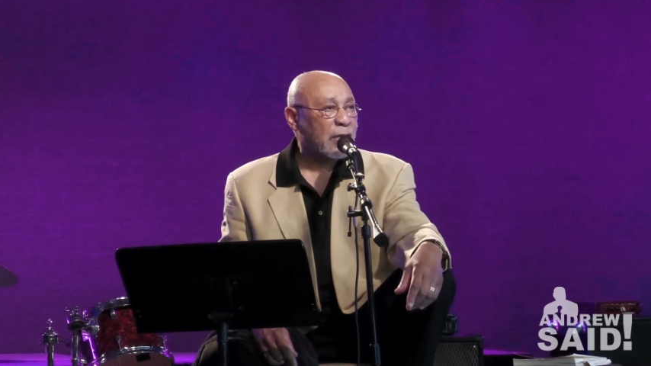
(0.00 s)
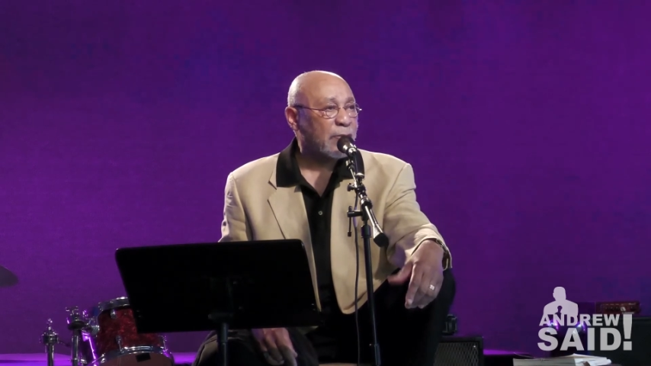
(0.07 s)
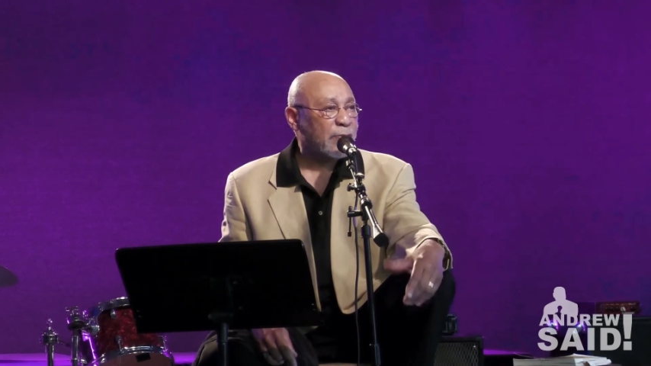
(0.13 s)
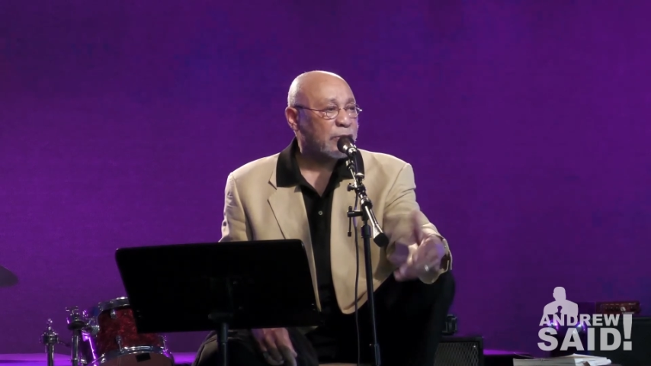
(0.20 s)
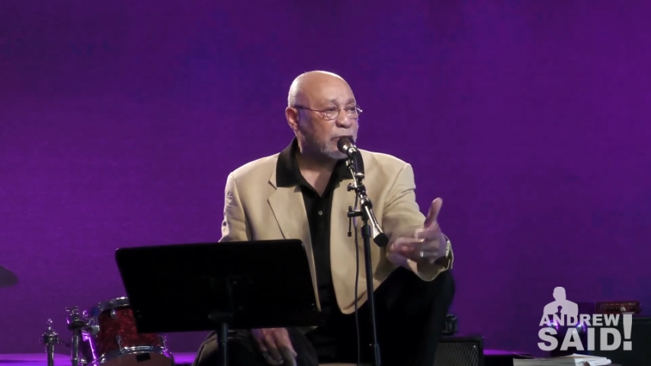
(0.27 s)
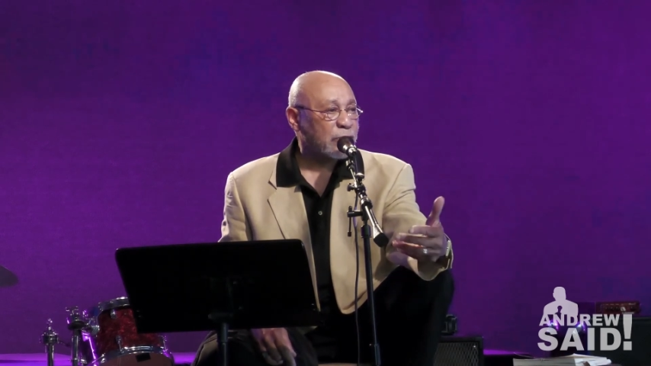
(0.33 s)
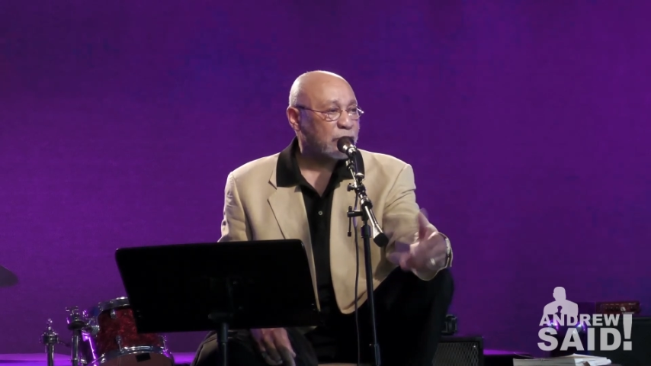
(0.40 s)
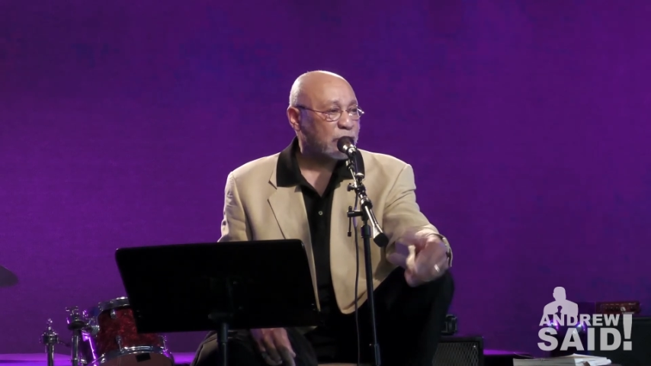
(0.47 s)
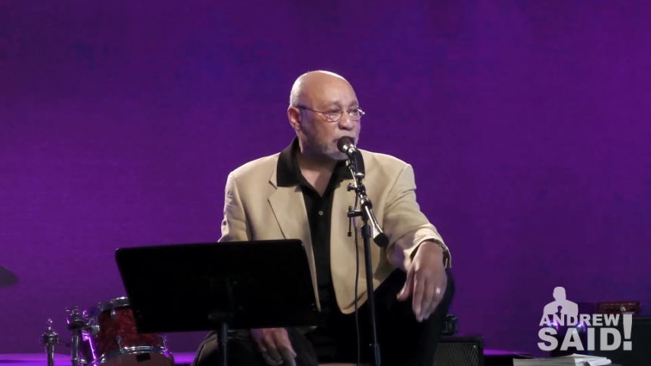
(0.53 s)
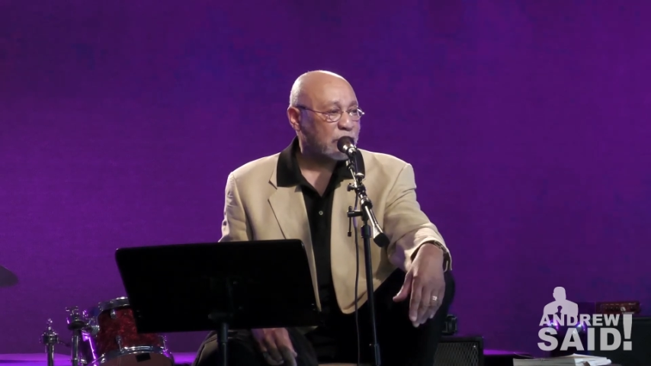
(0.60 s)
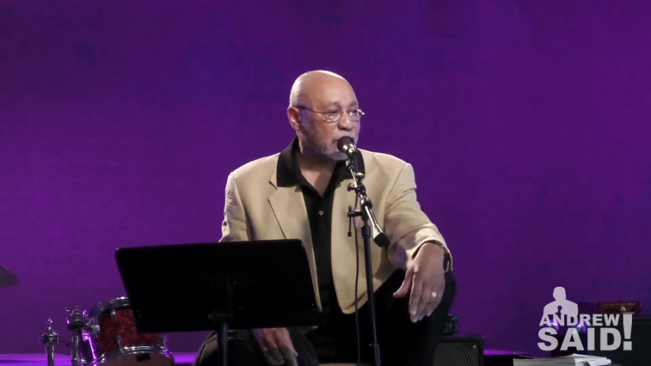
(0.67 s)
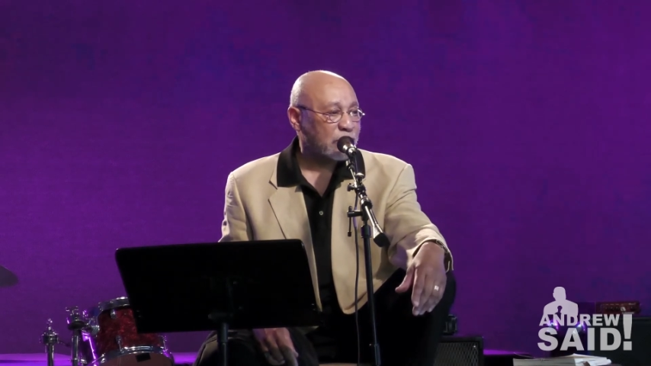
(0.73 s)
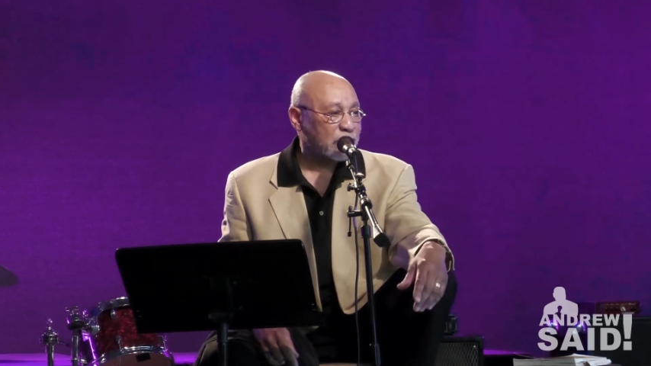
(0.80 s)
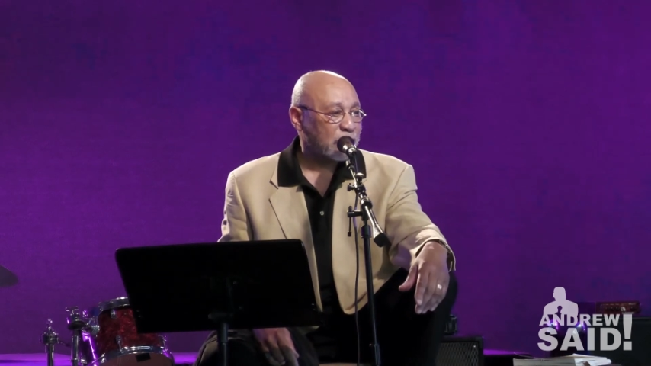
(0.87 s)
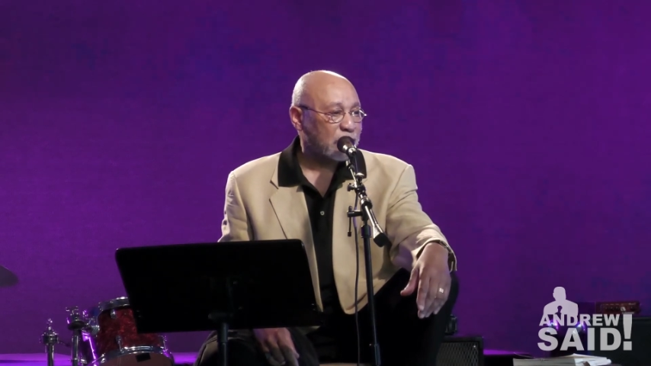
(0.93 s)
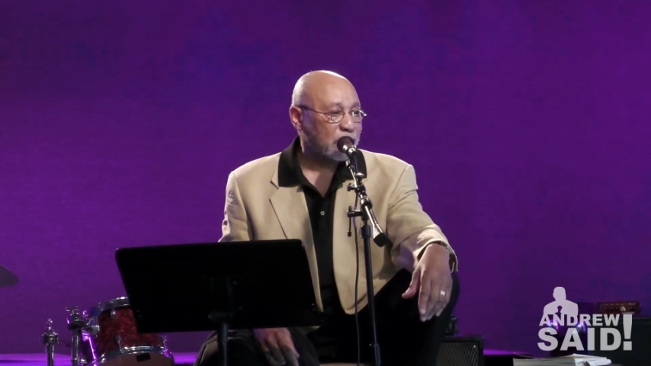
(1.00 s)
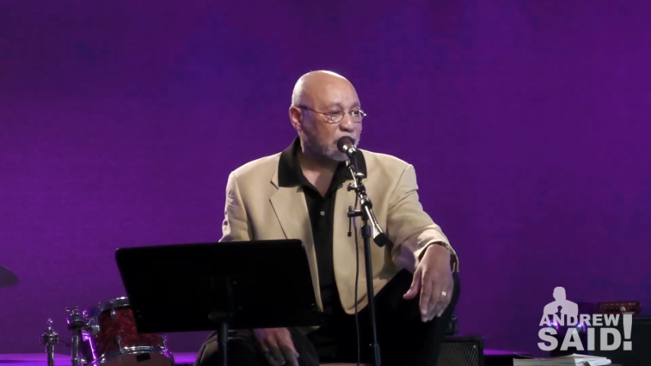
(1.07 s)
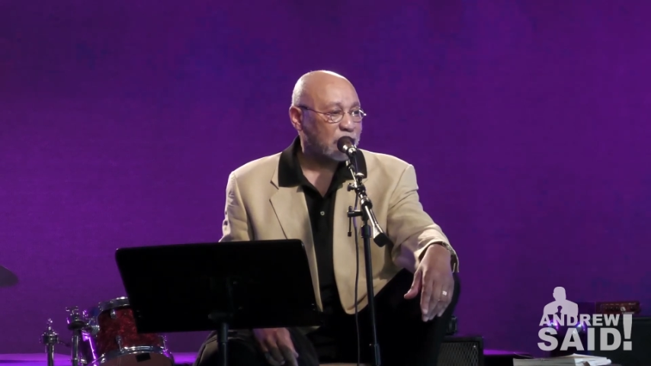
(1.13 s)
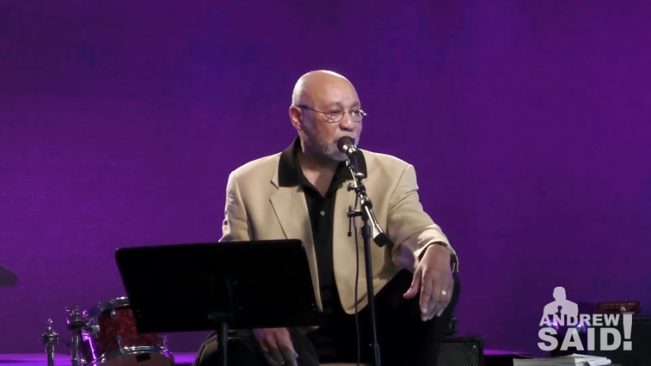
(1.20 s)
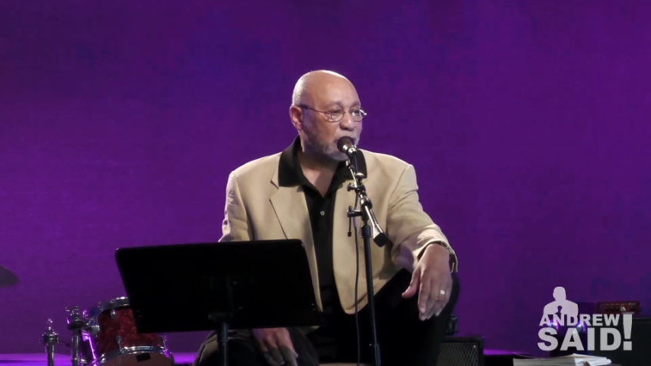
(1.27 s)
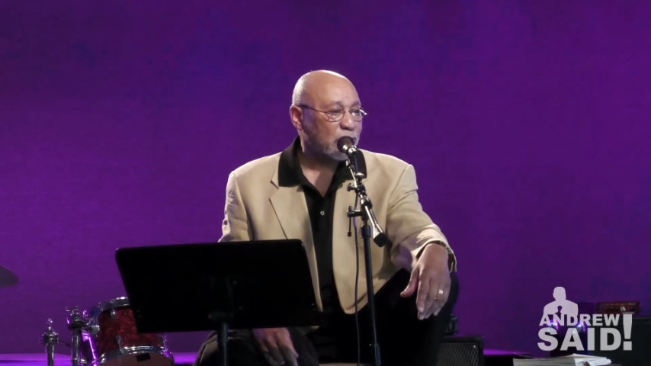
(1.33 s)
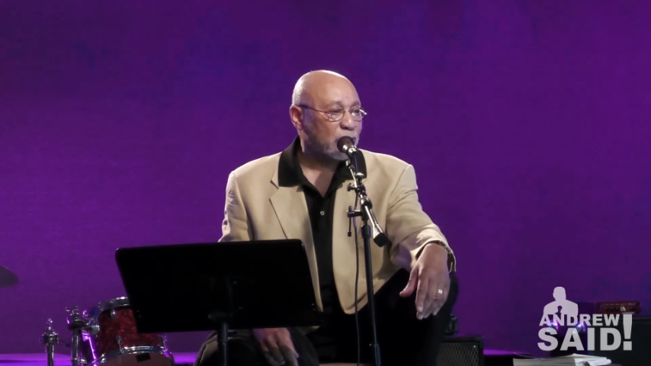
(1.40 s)
Let me just
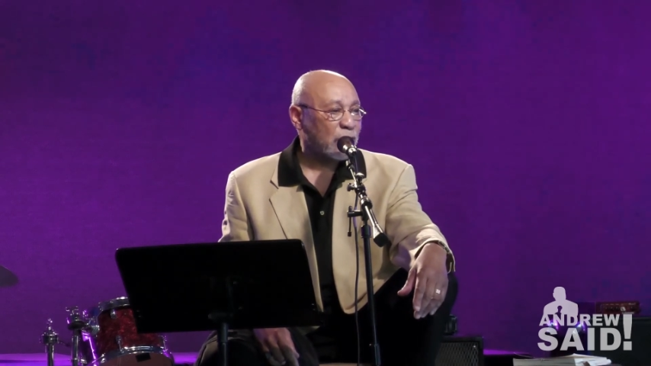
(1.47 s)
tell you